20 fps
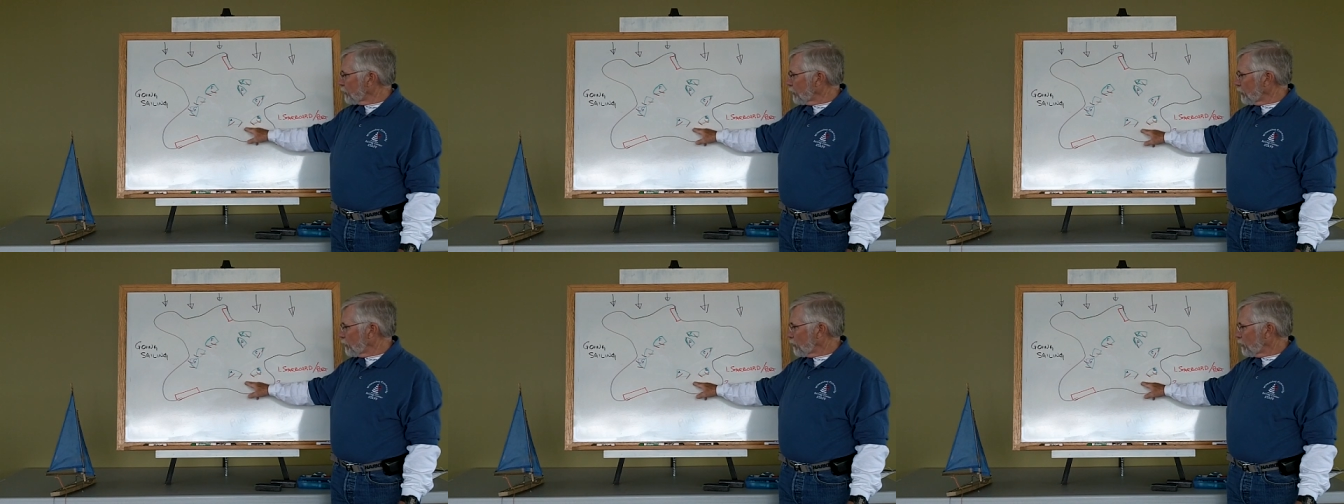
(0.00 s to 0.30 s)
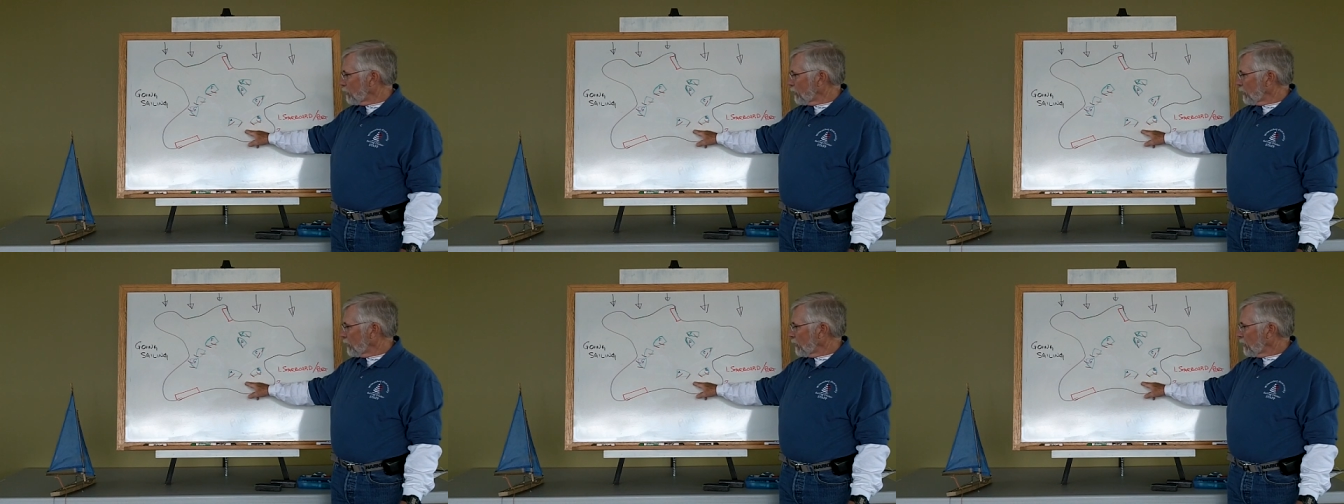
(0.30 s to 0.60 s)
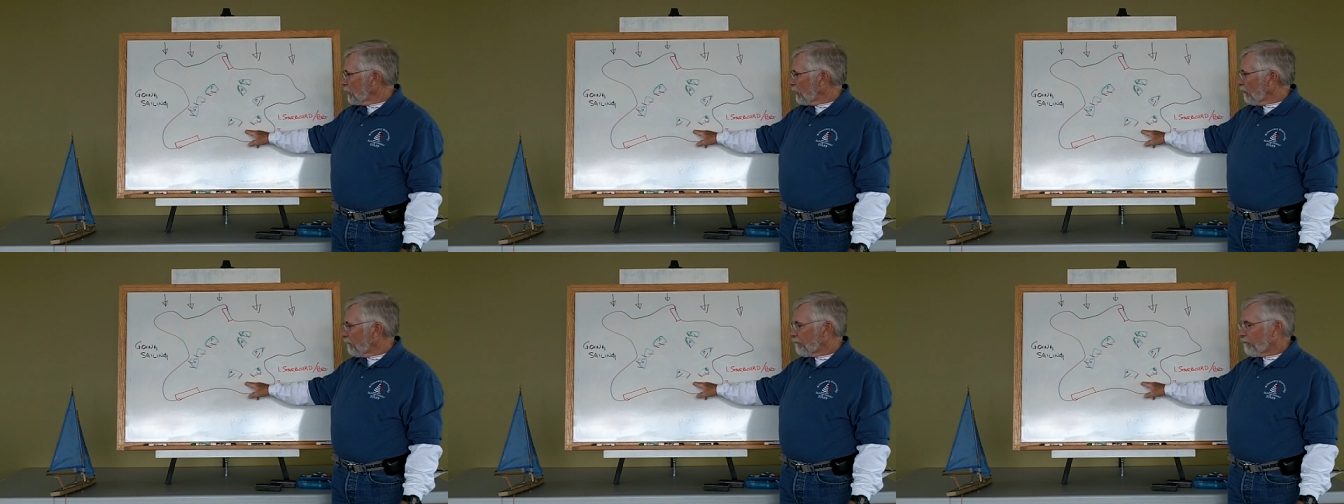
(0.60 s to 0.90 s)
to
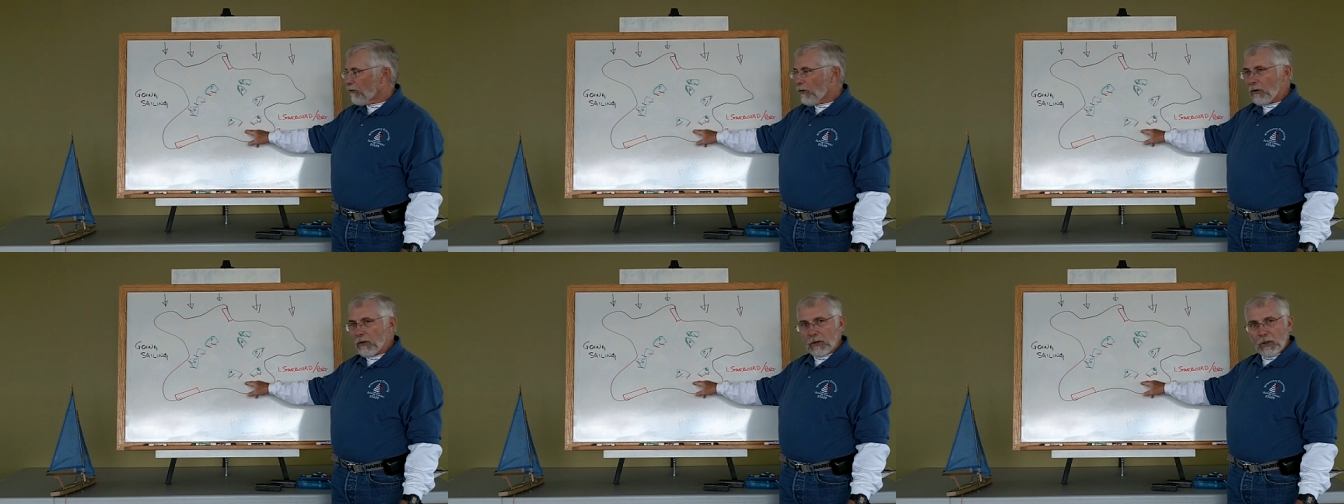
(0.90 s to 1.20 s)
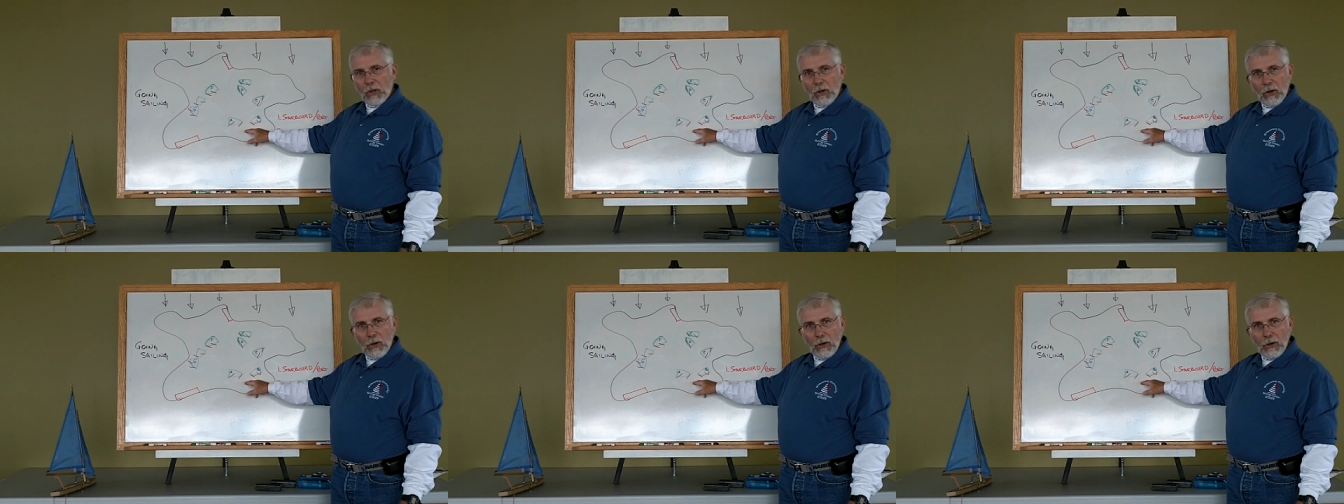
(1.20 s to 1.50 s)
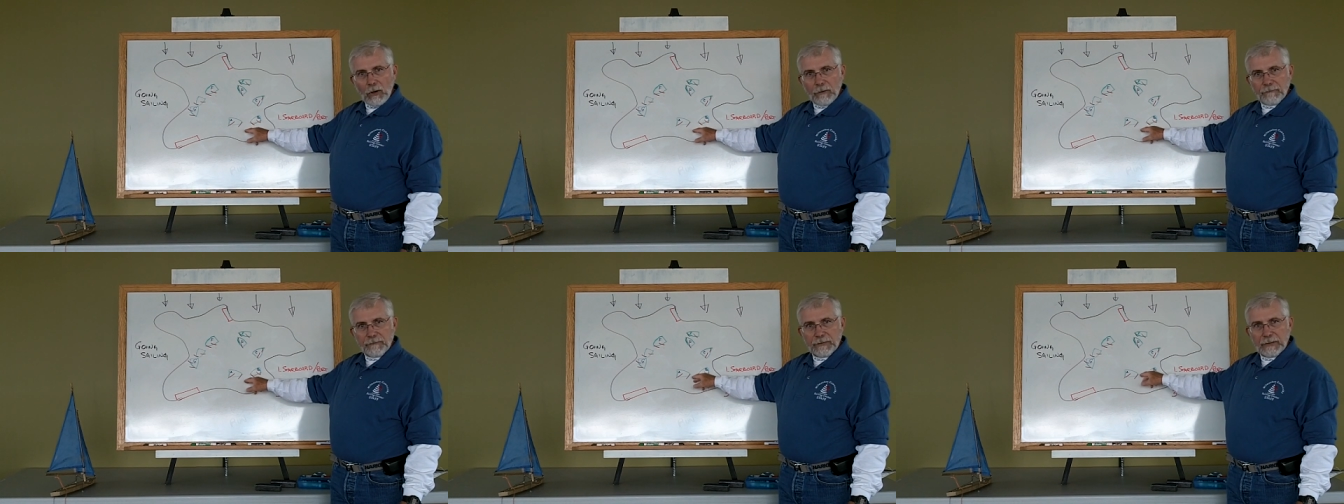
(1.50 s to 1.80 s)
fall
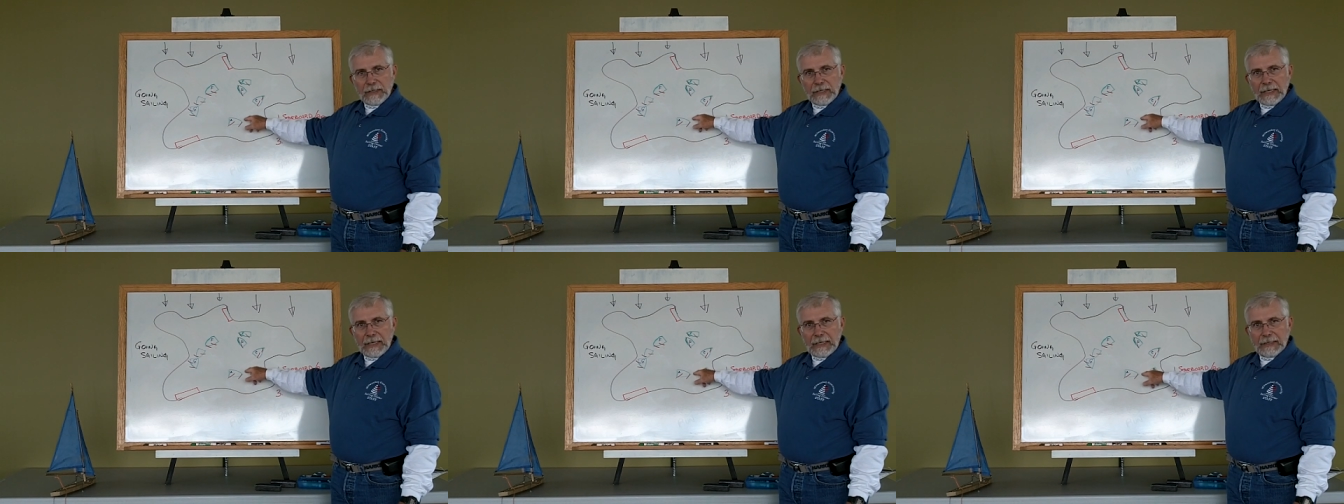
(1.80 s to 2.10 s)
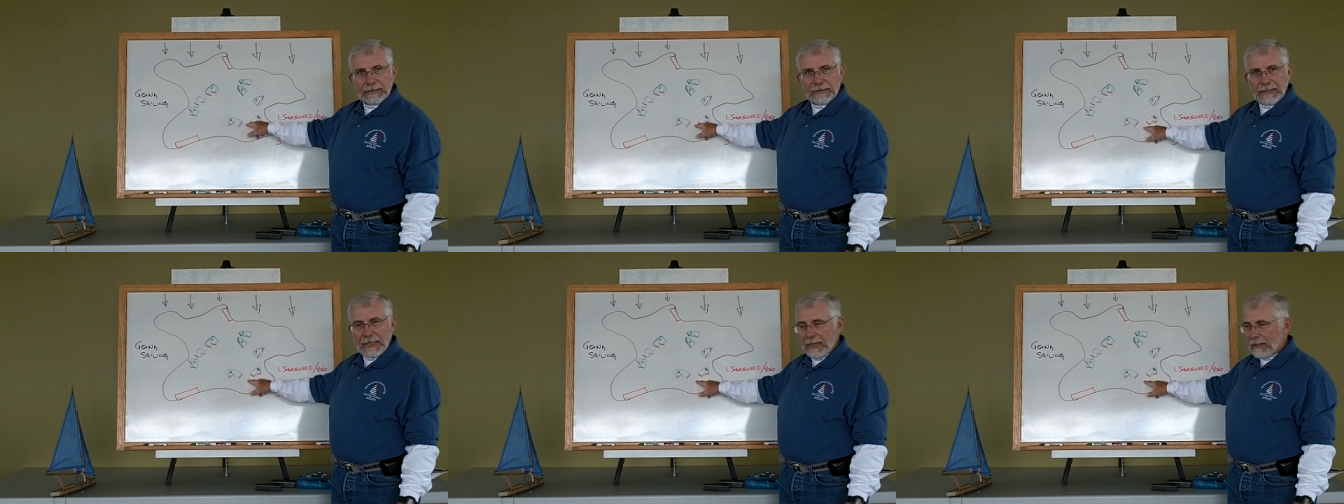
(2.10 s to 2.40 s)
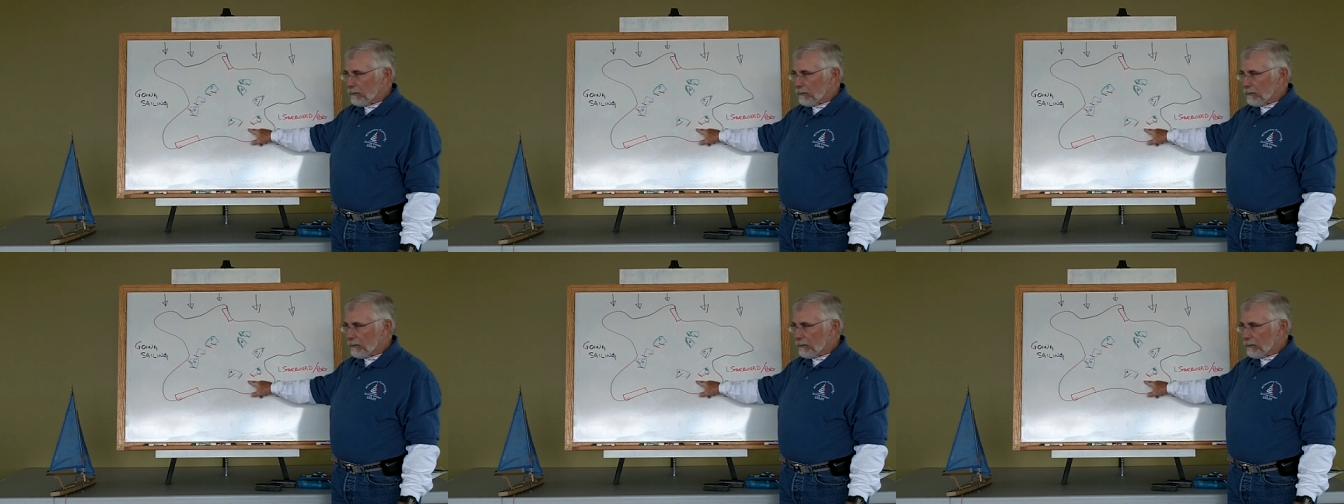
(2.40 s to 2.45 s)
off, head